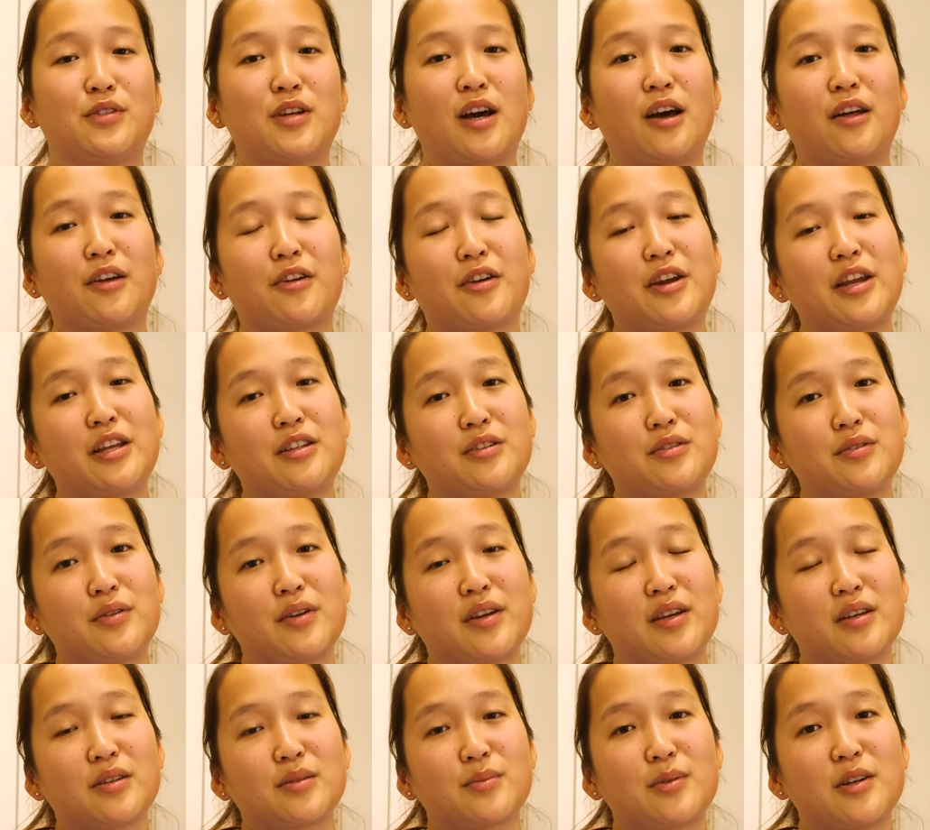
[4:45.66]
tolerate
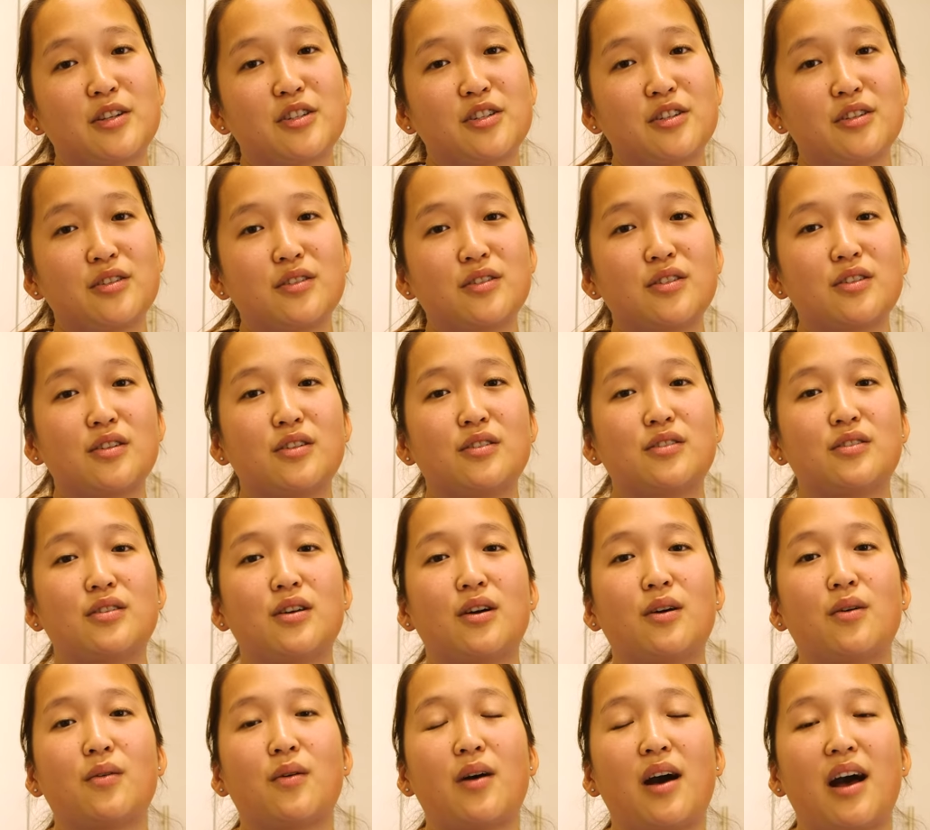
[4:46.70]
doing expressions,
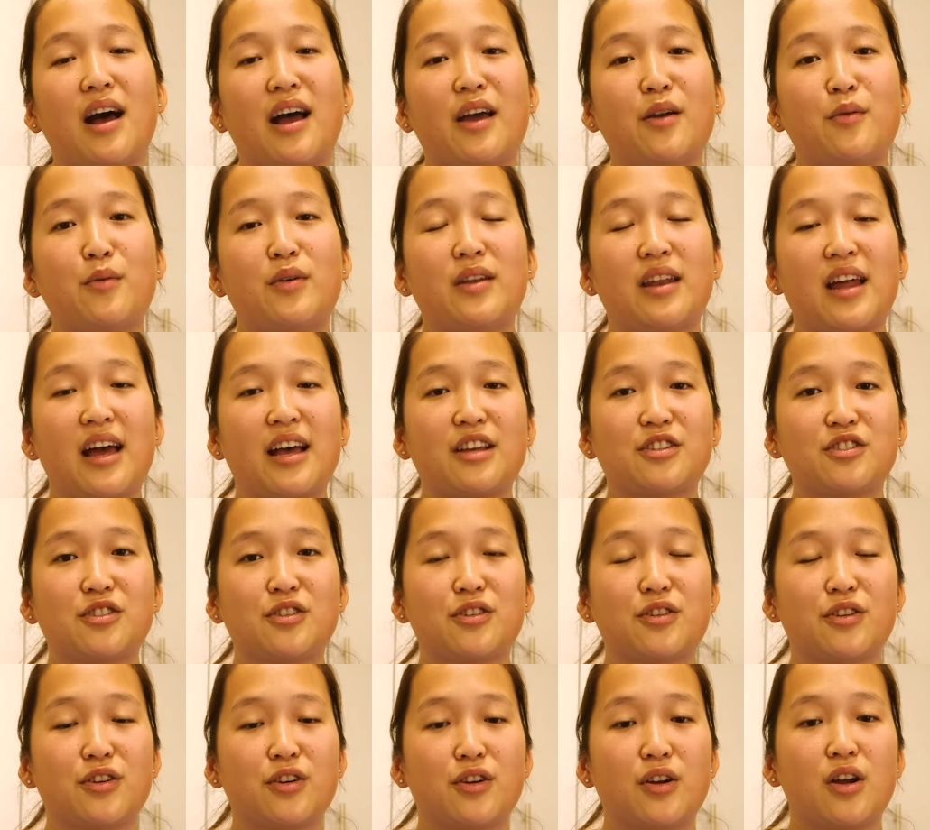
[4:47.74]
so I would ask
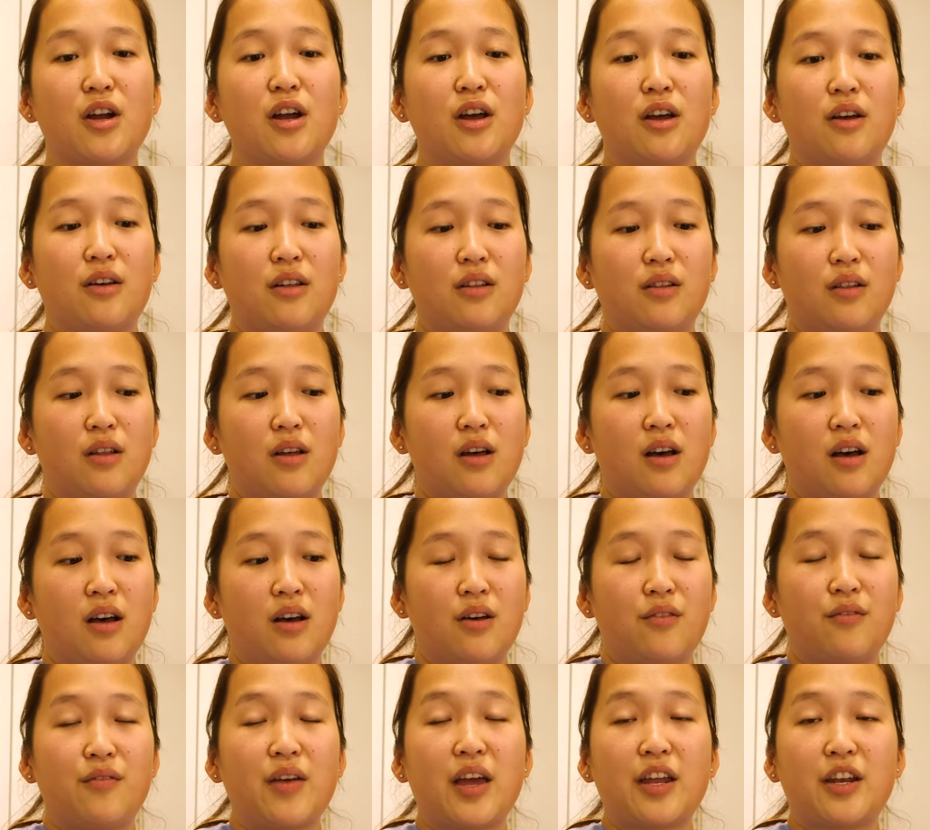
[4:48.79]
your
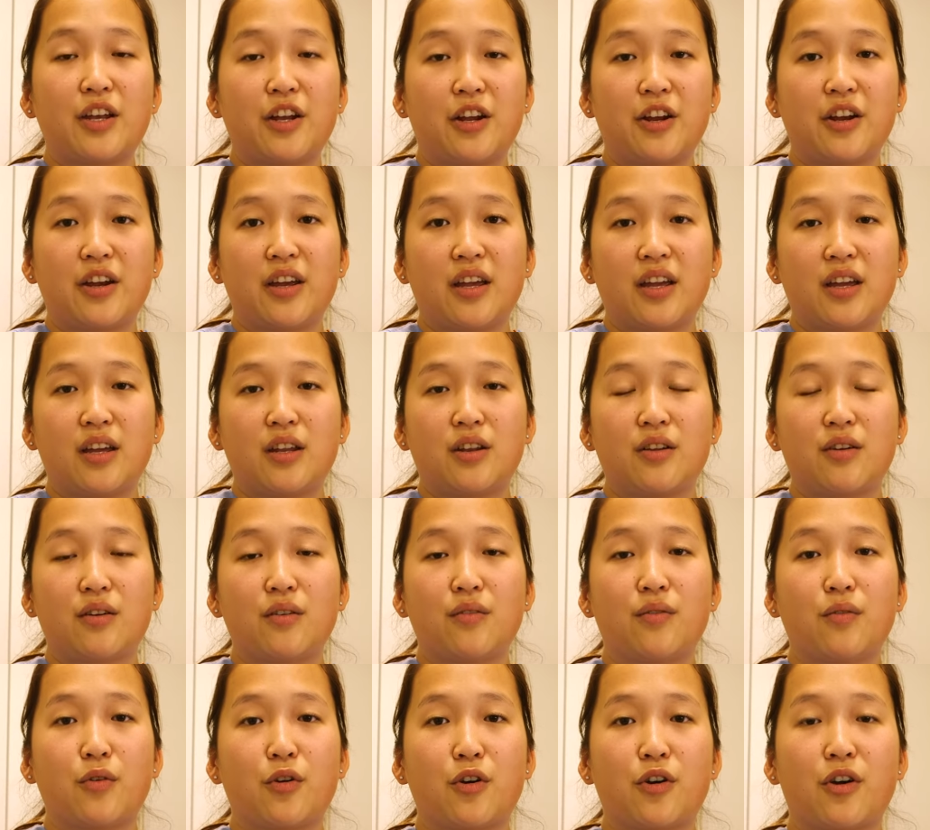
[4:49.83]
veterinarian
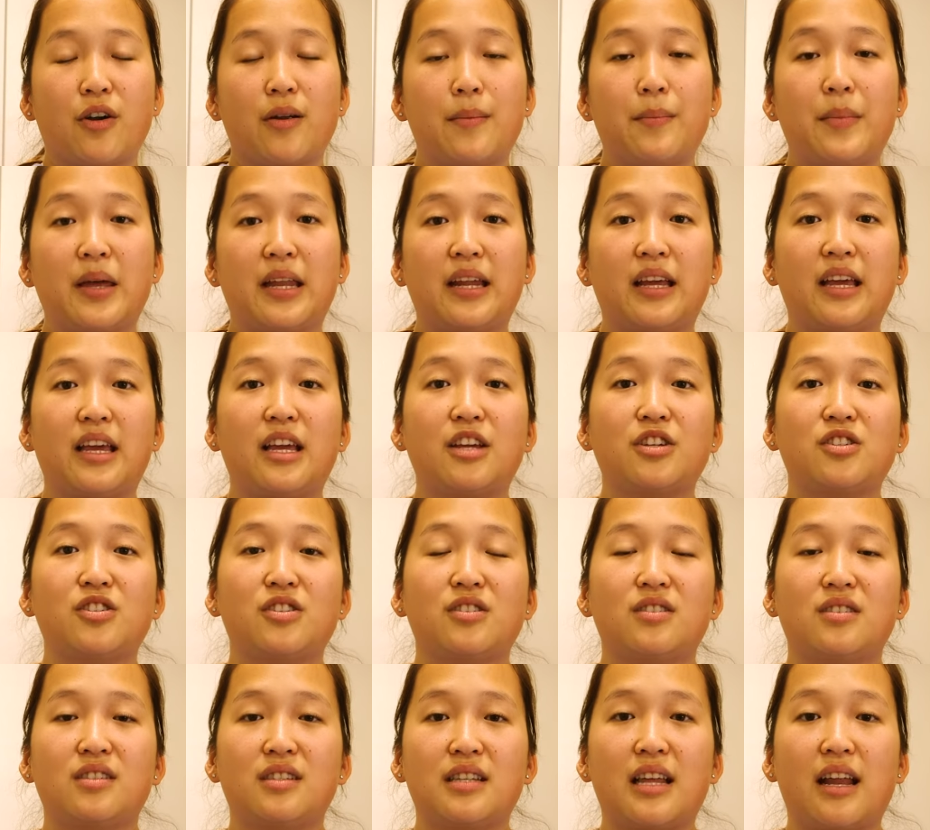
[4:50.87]
for
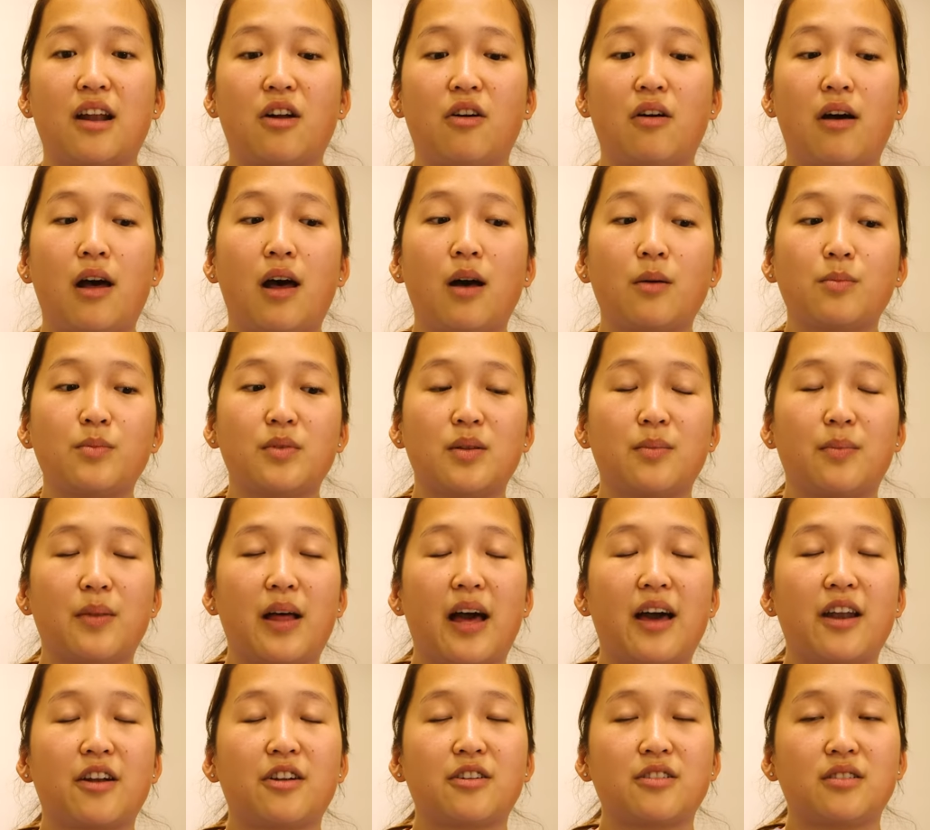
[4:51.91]
medications that'll help the
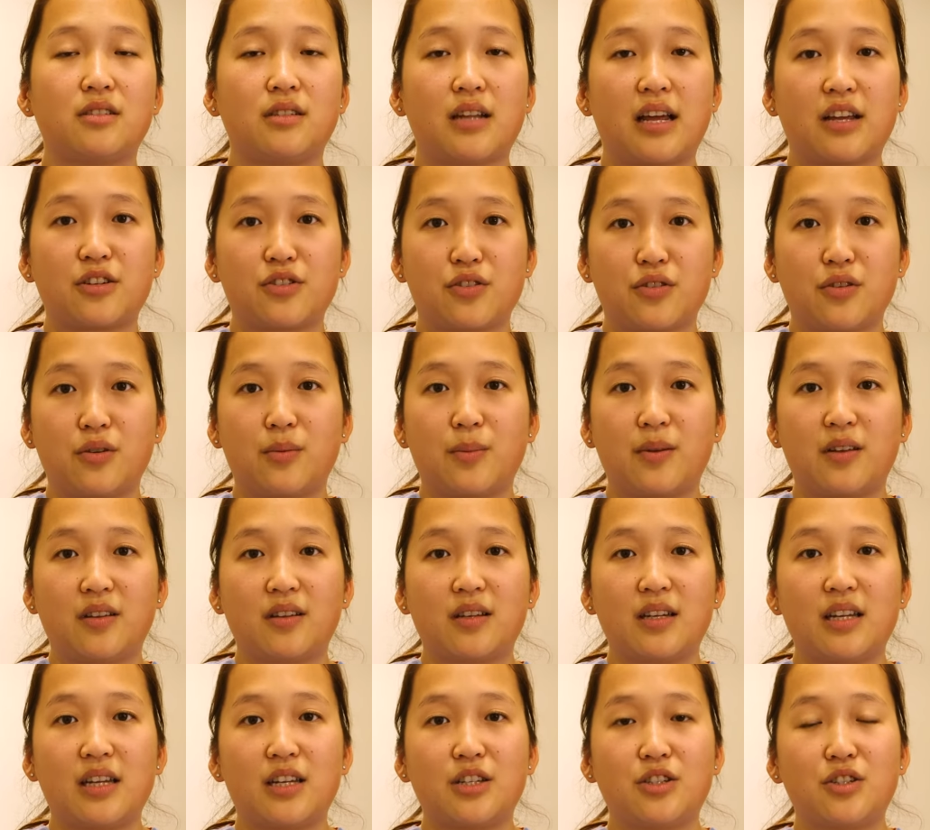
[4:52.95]
bladder's natural
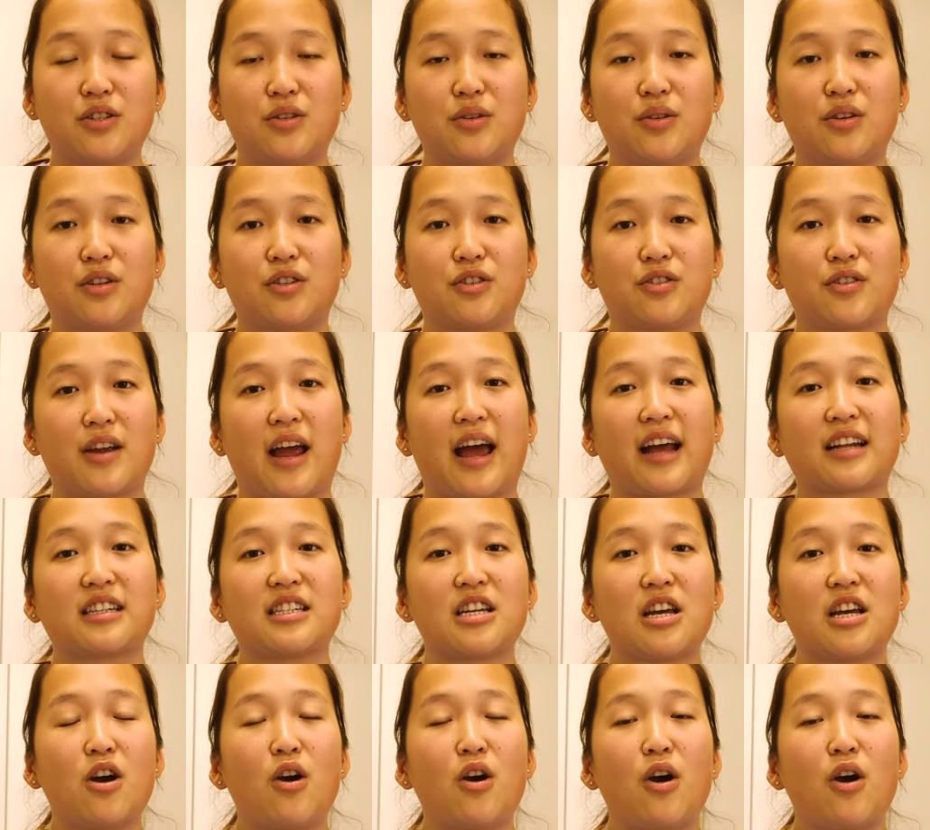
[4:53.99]
ability to contract